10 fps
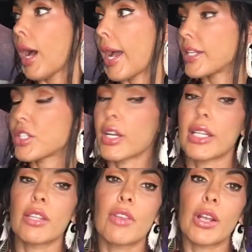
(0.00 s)
I start
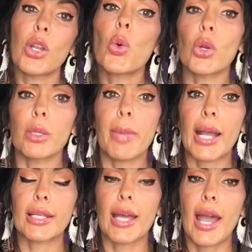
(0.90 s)
at the very corner
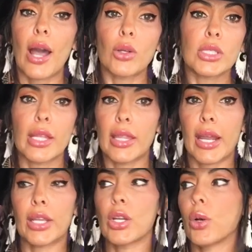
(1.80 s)
back of the house, and then
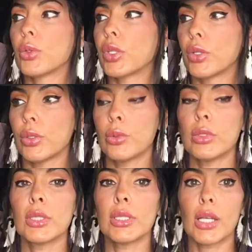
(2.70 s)
I go through